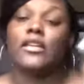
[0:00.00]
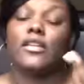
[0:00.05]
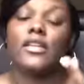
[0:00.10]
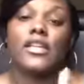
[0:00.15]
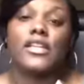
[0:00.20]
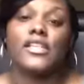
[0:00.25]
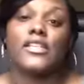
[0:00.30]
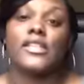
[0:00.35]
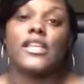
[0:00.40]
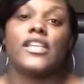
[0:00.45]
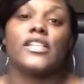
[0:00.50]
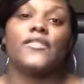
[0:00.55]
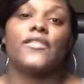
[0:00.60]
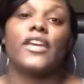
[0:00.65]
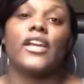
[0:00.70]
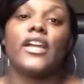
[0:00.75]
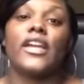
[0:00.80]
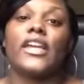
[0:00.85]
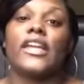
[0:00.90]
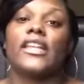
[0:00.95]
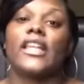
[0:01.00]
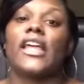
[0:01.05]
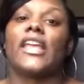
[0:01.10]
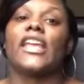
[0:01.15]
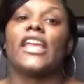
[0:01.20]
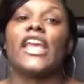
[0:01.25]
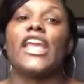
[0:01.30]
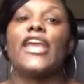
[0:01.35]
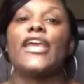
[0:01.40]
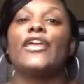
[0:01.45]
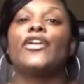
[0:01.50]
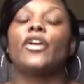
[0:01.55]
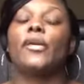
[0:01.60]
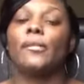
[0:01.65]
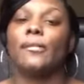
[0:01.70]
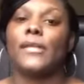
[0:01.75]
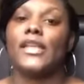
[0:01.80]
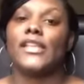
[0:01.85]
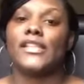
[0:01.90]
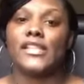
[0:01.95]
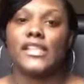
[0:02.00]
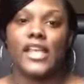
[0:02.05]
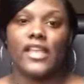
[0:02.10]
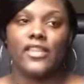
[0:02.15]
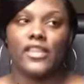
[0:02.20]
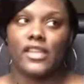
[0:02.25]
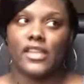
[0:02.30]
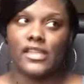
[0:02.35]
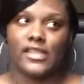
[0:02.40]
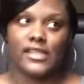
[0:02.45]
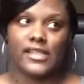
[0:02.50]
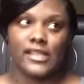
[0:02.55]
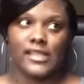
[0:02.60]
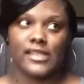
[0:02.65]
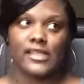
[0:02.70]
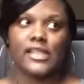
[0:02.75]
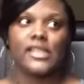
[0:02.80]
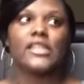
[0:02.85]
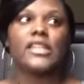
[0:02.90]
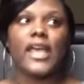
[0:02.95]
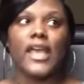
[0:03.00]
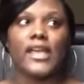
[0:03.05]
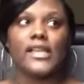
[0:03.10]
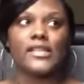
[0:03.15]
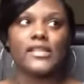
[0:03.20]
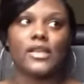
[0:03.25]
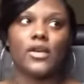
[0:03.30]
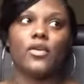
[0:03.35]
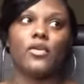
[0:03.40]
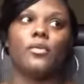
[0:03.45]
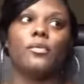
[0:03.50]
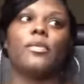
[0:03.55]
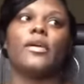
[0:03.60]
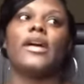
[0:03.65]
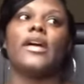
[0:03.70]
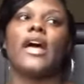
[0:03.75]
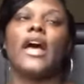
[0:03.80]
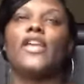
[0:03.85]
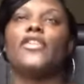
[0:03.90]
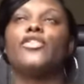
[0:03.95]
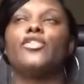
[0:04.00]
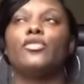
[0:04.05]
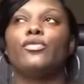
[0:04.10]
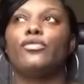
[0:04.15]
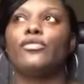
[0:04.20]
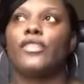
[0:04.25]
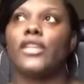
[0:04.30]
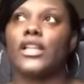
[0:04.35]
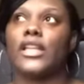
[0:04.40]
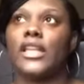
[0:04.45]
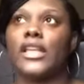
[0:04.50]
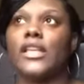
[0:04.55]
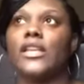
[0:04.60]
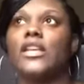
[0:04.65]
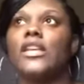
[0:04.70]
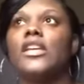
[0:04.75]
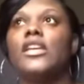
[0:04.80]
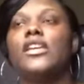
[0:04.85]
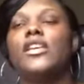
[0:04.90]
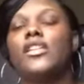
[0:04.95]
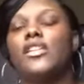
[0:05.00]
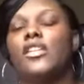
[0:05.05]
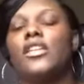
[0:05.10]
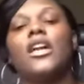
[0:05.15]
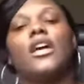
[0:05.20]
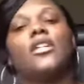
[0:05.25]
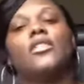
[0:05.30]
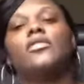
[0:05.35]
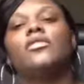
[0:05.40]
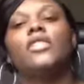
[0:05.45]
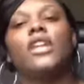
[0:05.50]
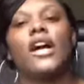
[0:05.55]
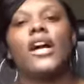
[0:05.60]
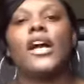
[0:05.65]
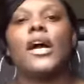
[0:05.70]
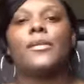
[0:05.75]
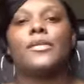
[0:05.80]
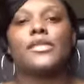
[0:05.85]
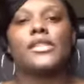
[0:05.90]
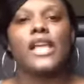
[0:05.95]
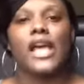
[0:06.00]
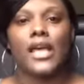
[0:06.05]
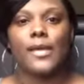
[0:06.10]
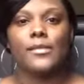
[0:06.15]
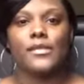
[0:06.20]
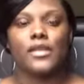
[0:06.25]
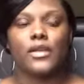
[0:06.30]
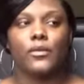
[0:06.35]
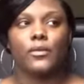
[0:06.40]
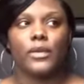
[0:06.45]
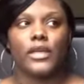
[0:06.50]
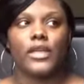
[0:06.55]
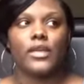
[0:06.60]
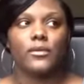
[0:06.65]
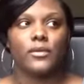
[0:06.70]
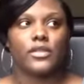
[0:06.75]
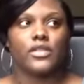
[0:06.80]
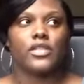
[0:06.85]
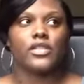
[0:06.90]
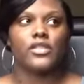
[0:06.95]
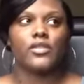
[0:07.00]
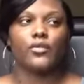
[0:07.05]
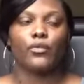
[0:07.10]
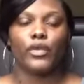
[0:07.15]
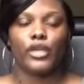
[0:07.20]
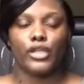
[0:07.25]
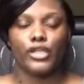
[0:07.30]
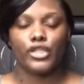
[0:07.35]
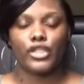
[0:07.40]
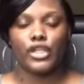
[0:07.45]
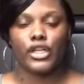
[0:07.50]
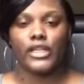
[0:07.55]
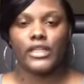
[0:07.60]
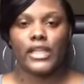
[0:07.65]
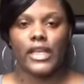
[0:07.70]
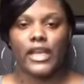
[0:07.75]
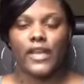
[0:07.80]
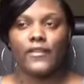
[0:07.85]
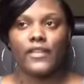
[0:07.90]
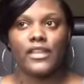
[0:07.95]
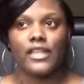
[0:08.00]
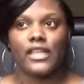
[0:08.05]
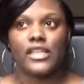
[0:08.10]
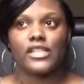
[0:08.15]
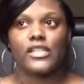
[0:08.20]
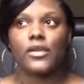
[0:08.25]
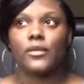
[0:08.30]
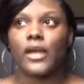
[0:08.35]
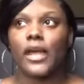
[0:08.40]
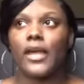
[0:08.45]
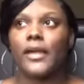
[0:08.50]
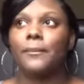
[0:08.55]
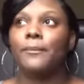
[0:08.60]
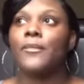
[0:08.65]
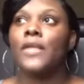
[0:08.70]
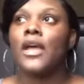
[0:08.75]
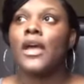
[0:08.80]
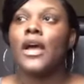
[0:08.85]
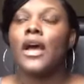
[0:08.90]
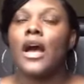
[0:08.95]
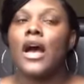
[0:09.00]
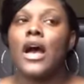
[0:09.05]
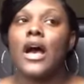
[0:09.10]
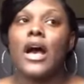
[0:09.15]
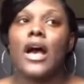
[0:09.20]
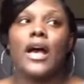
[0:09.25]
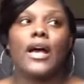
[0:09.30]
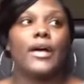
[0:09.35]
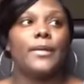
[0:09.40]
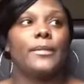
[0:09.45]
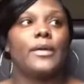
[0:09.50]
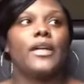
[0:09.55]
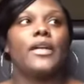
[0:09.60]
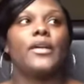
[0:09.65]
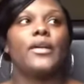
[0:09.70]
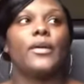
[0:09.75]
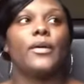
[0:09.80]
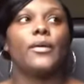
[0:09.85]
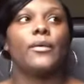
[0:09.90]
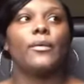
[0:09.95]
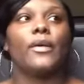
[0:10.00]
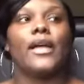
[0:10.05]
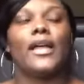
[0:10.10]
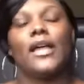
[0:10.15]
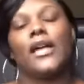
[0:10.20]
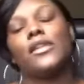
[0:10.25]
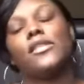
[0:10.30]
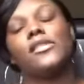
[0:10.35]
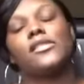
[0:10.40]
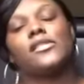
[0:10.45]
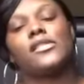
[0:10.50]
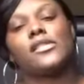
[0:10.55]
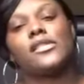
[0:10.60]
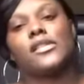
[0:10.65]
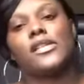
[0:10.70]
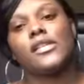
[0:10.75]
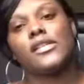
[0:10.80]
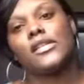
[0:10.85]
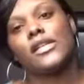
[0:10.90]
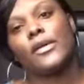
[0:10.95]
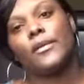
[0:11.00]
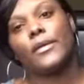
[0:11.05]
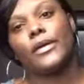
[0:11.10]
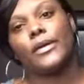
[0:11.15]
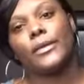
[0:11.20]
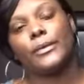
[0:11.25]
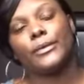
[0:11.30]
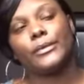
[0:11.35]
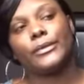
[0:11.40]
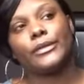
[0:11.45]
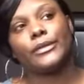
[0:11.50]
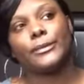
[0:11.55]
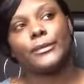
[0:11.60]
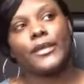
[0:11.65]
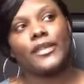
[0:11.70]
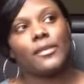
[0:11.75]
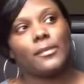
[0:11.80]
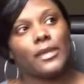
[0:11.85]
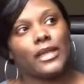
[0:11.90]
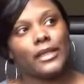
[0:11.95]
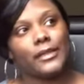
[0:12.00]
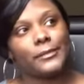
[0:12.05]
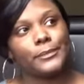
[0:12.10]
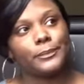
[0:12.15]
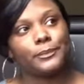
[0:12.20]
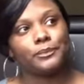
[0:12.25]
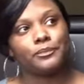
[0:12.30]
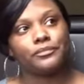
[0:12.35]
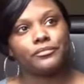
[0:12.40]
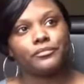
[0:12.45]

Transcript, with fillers: It's, it's very like hit or miss, nothing consistent yet. So, but I do feel it, you know, a couple times a week, which is reassuring that everything is okay. Um, what else is going on with me?